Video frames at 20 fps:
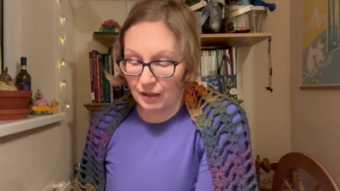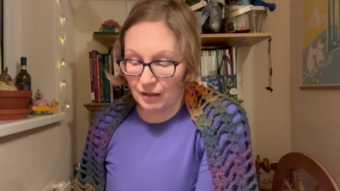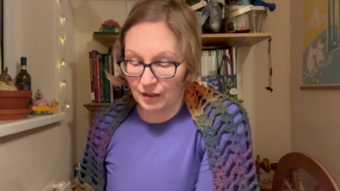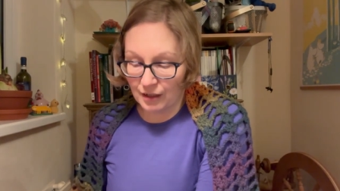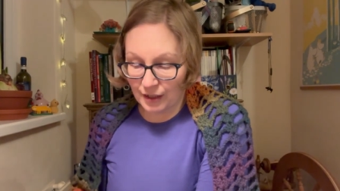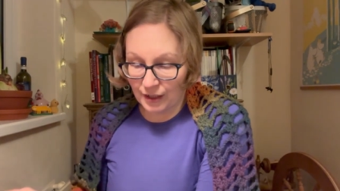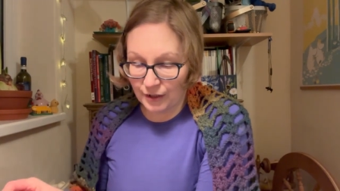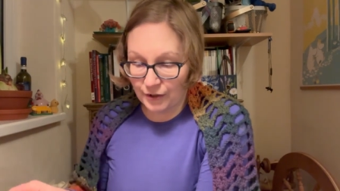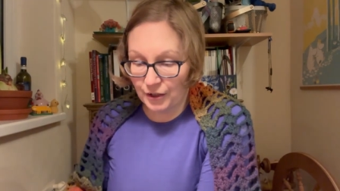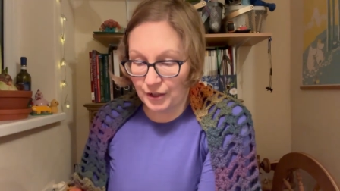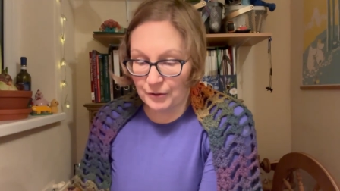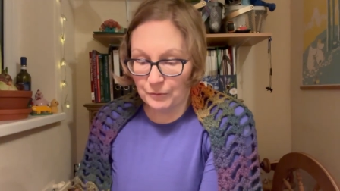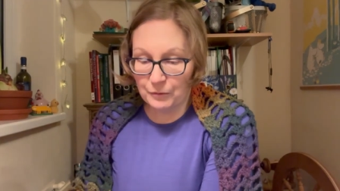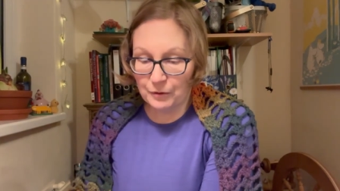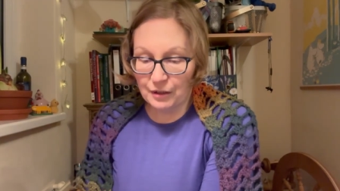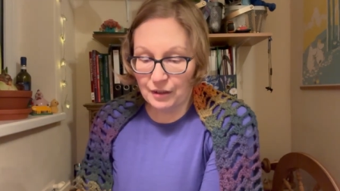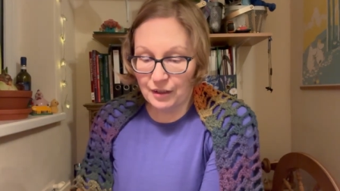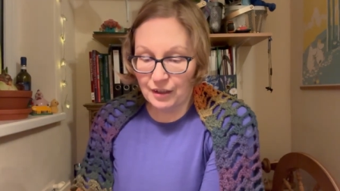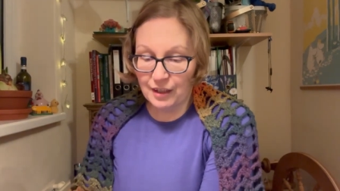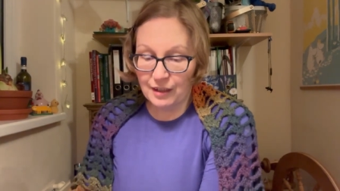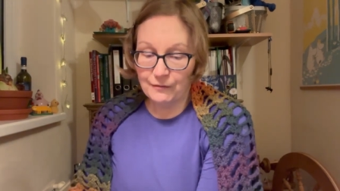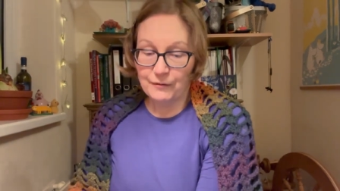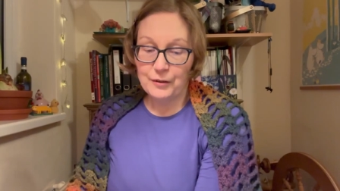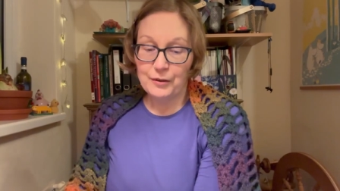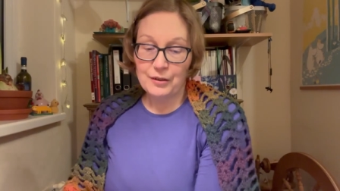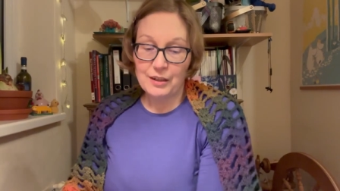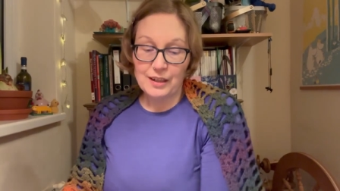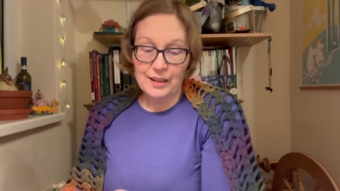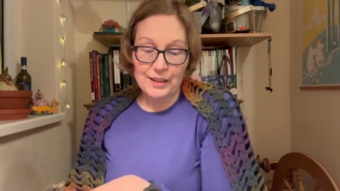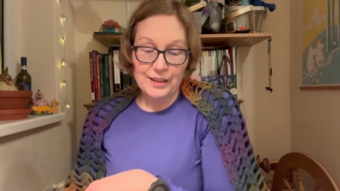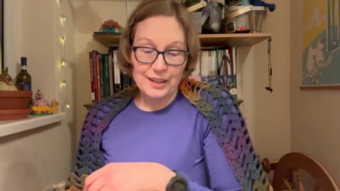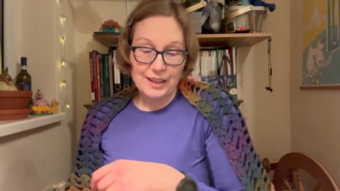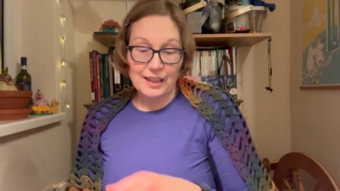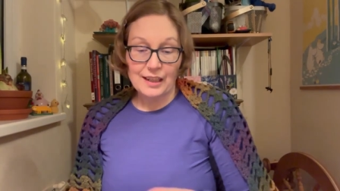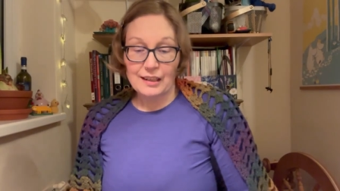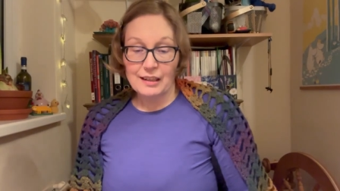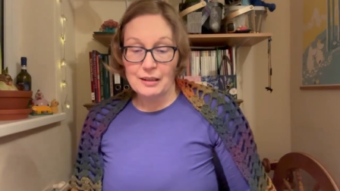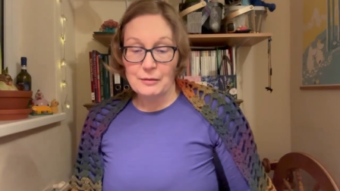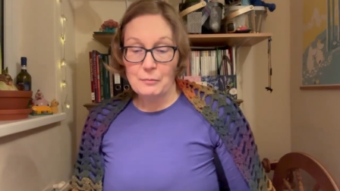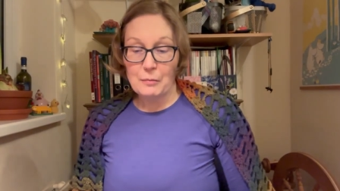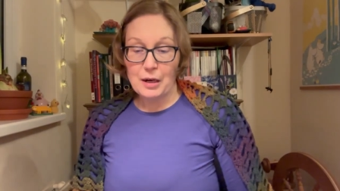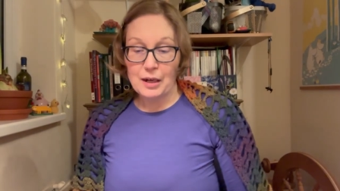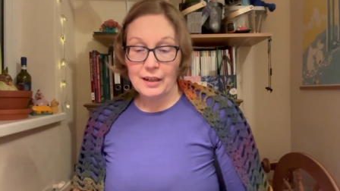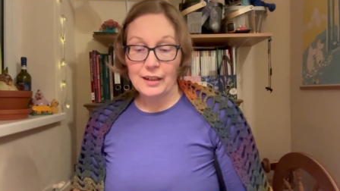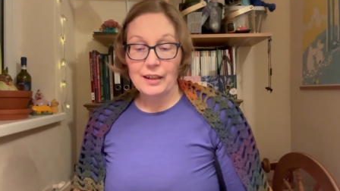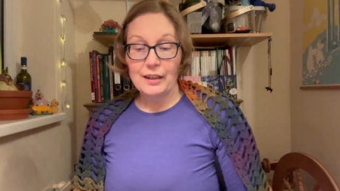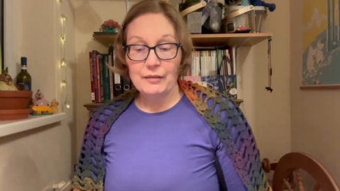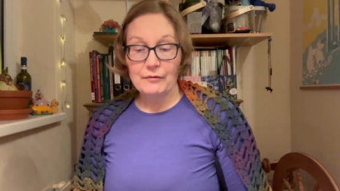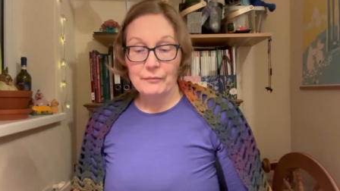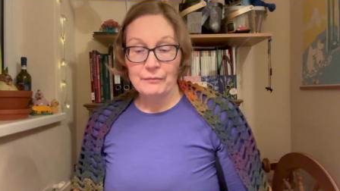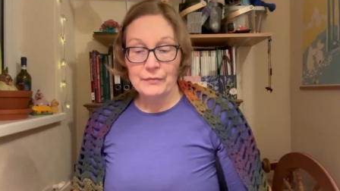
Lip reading: I just want to give you guys my